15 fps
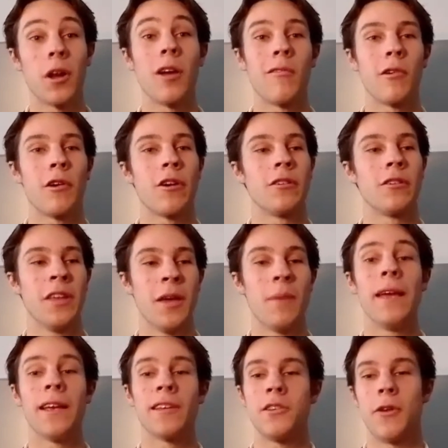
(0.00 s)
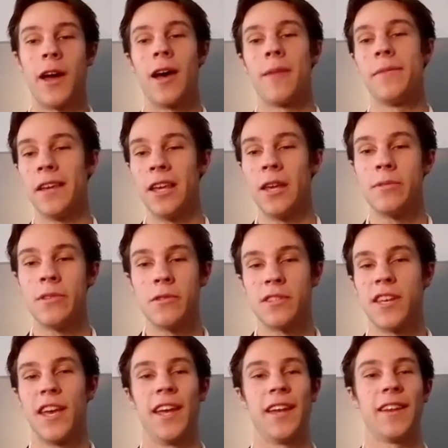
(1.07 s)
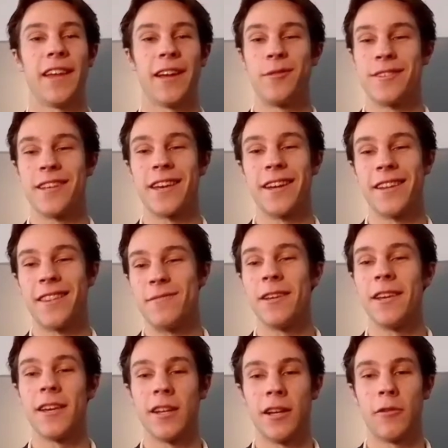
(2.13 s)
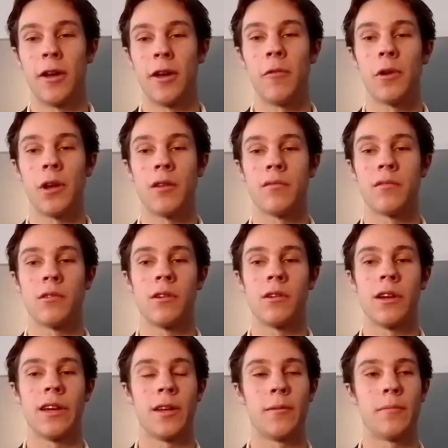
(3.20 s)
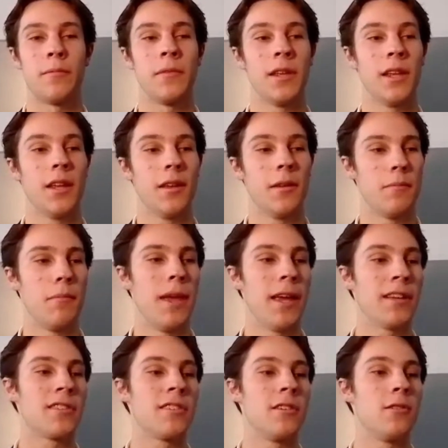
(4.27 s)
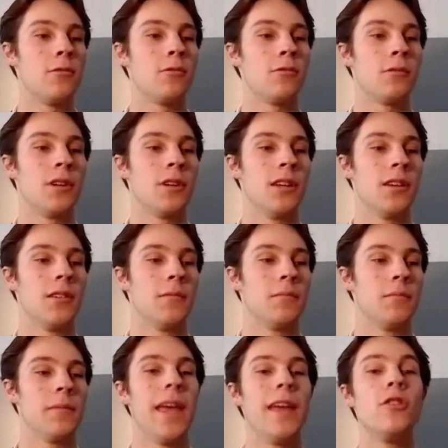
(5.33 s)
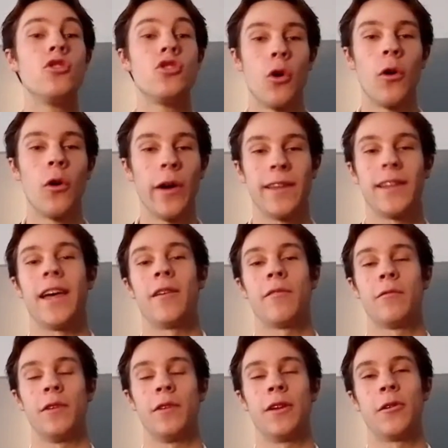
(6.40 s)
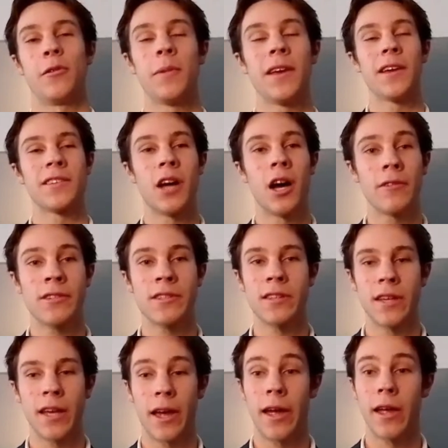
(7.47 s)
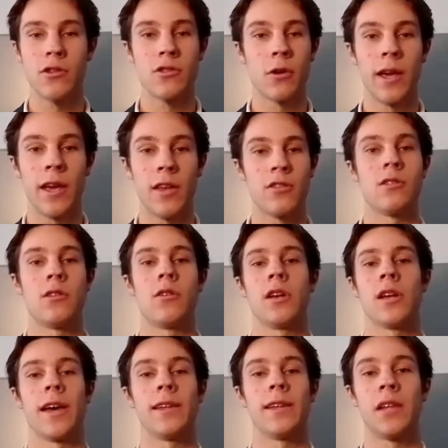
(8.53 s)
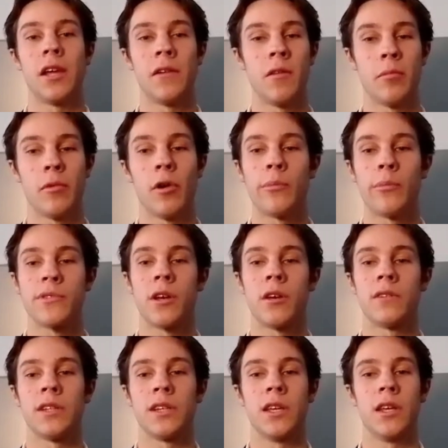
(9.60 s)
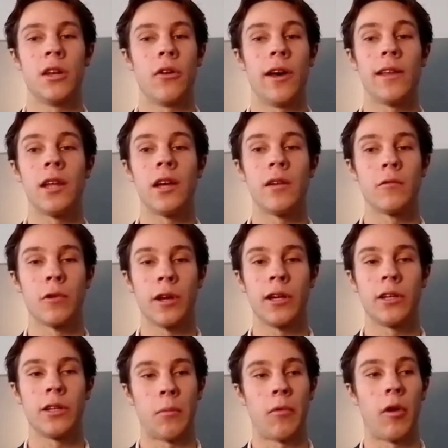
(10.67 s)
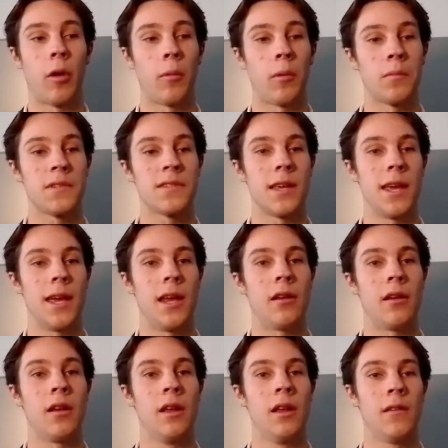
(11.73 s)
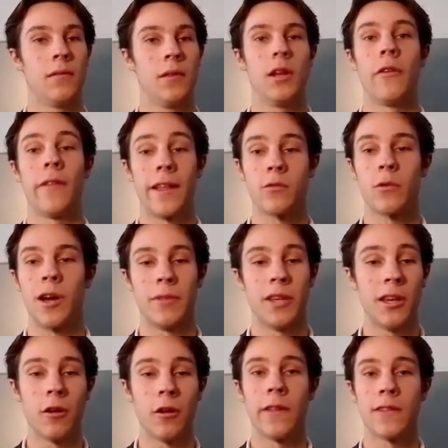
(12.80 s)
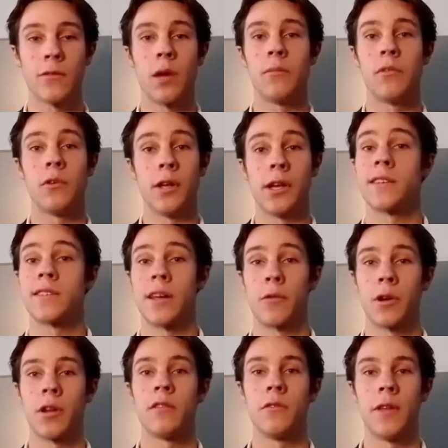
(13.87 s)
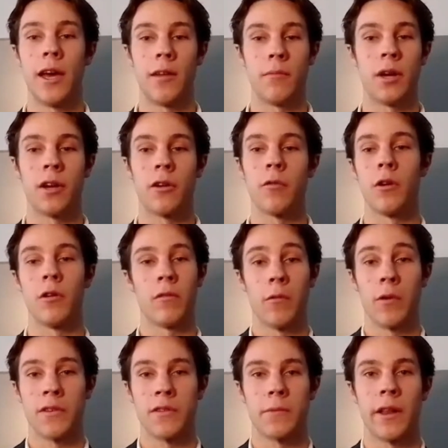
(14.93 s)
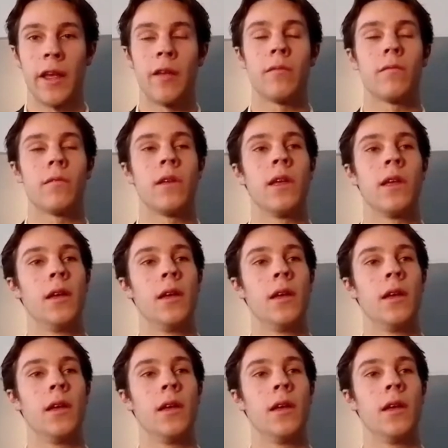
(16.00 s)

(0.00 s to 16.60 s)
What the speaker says: whatever makes you happy, keeps you sane, like we said in the beginning, right? Whatever makes you enjoy life, because obviously I enjoy engineering. I love the problem solving, I love working on the problems and, that's why I'm here. That's why I'm doing it because I want to do that in my career for the rest of my life.